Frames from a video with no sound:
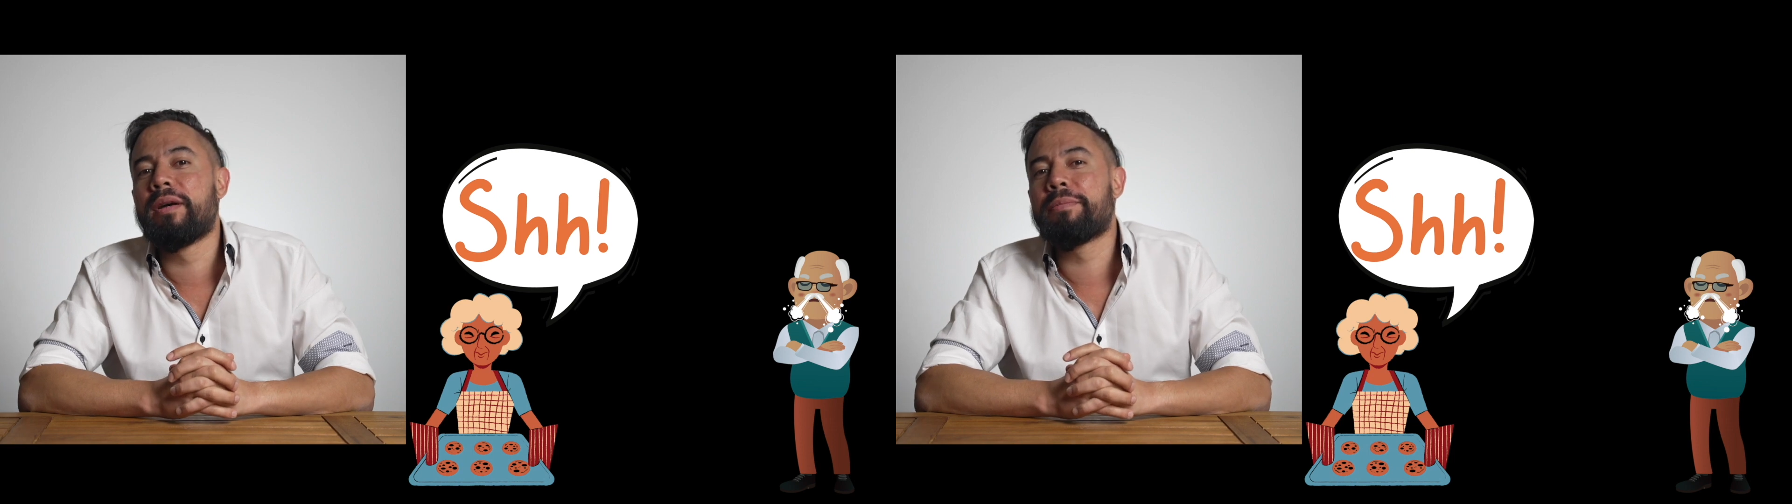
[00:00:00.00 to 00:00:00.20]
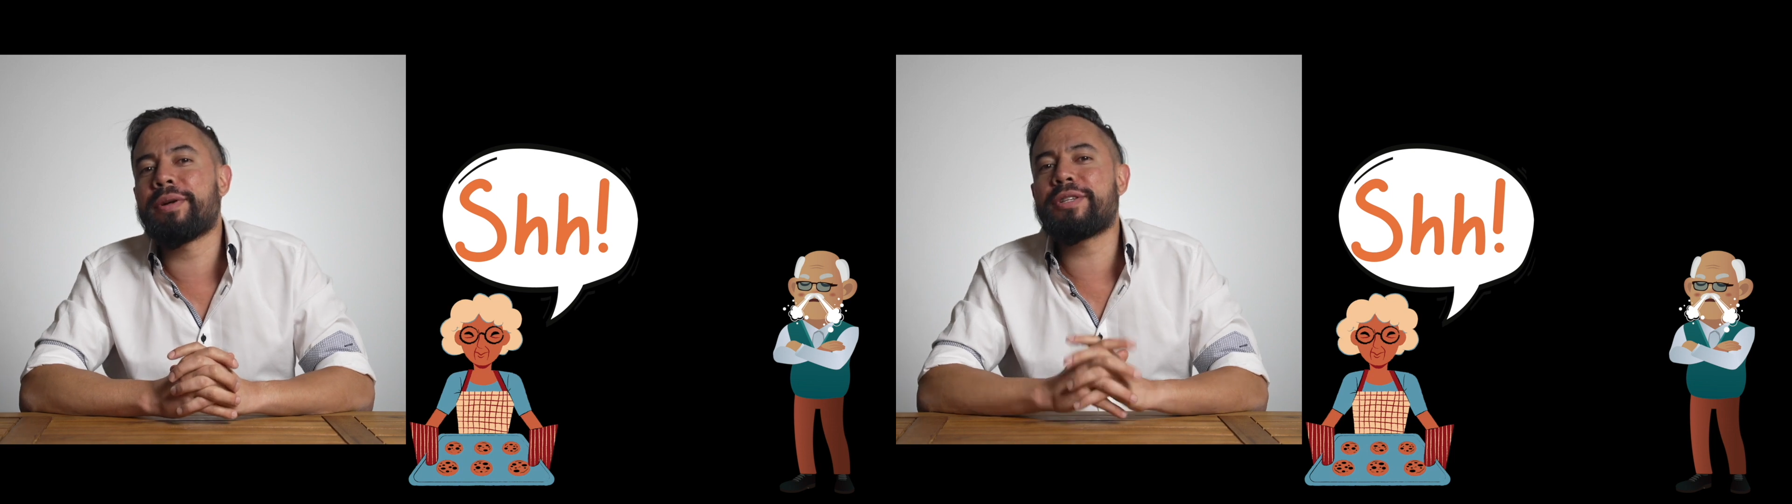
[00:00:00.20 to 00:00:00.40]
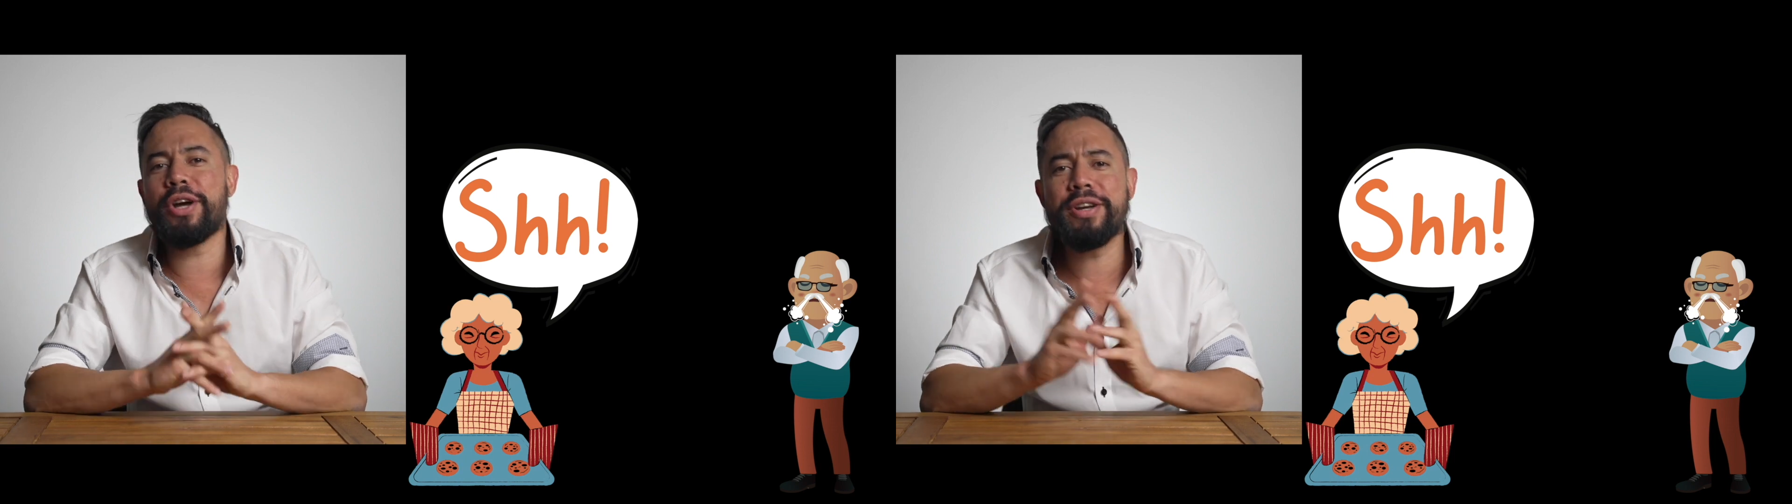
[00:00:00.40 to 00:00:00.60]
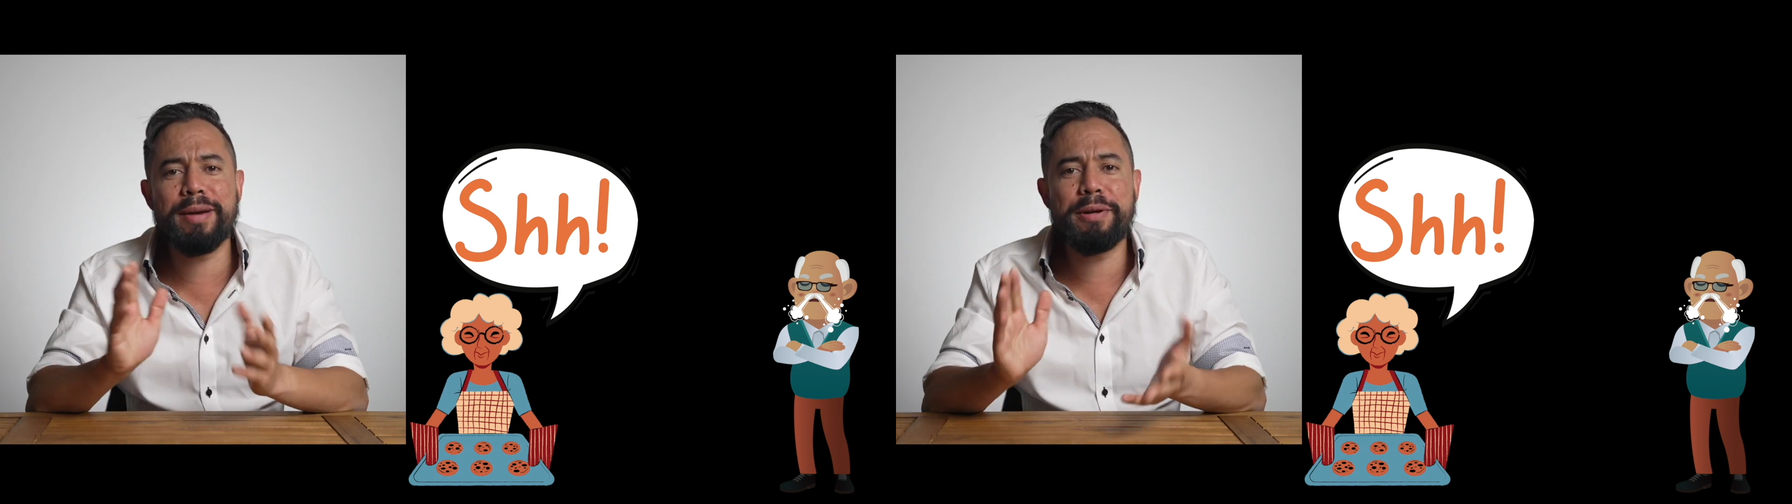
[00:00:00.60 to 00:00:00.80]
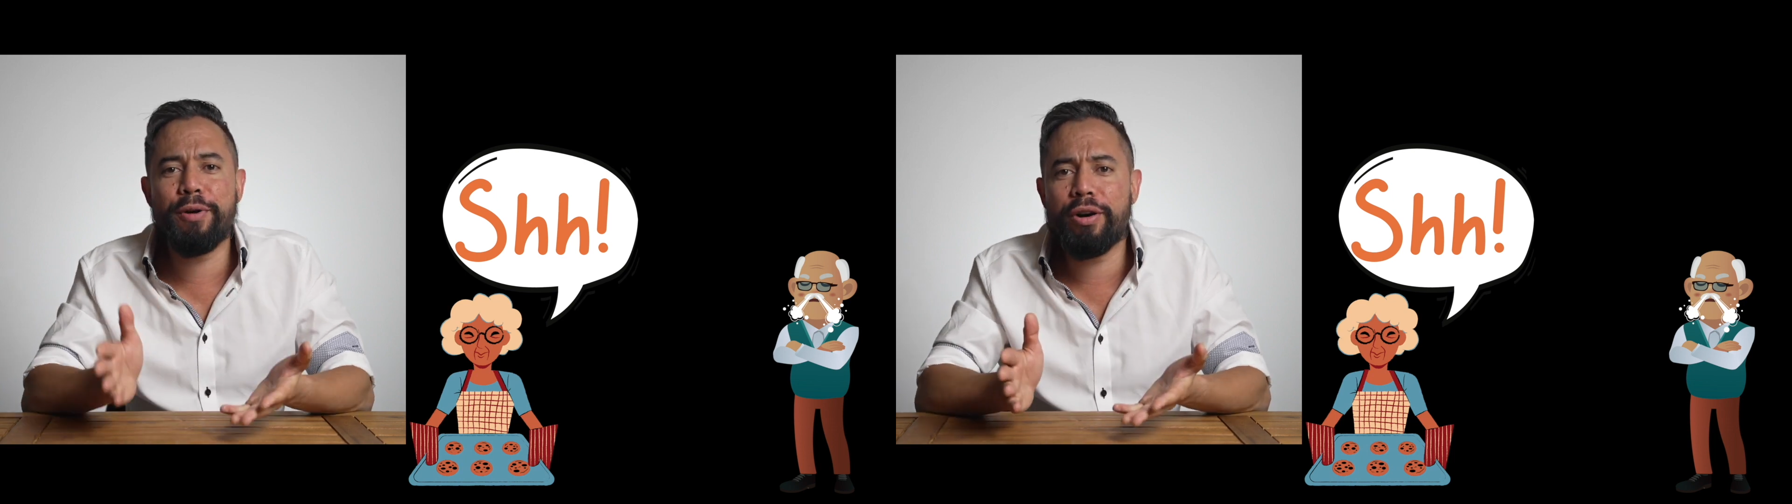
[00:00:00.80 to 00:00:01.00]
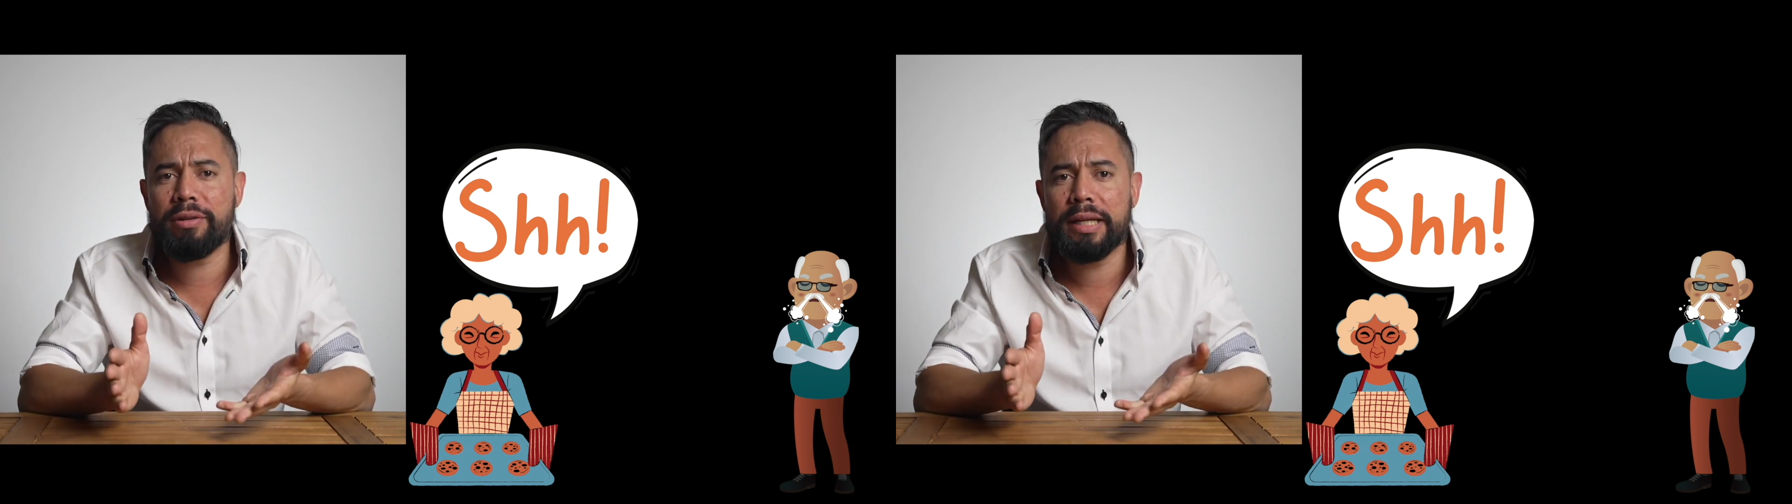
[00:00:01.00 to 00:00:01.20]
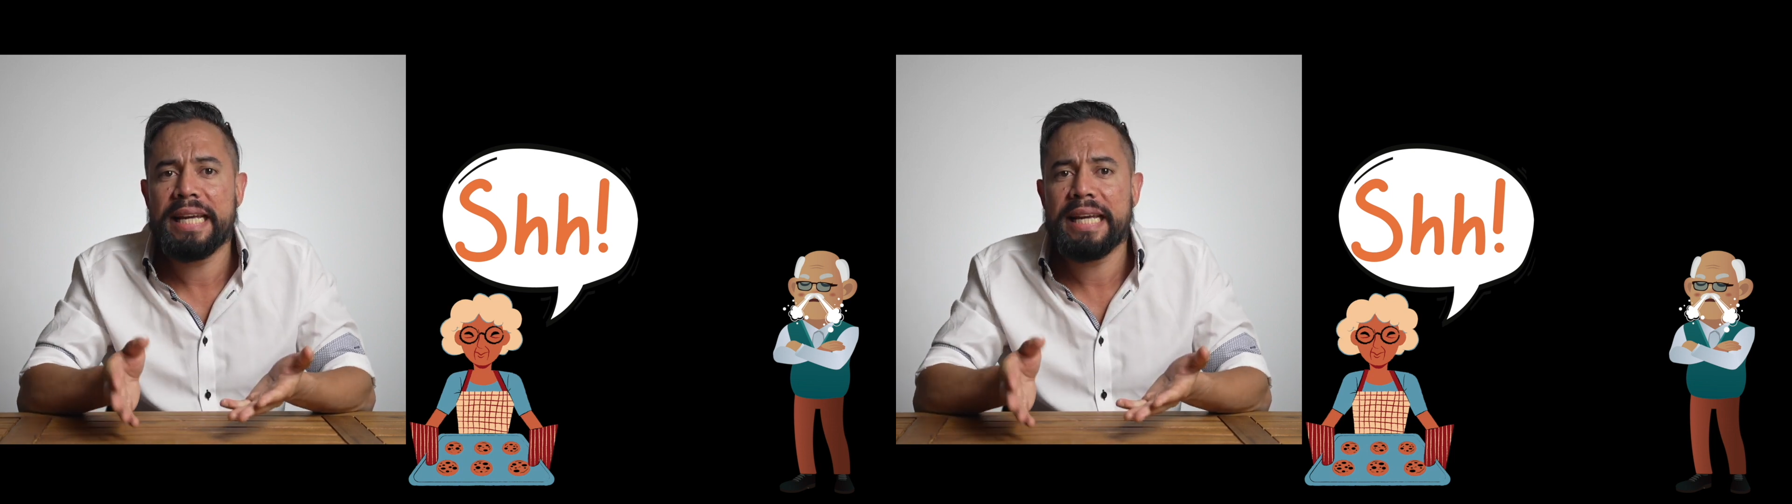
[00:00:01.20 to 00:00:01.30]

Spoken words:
But don't get me wrong,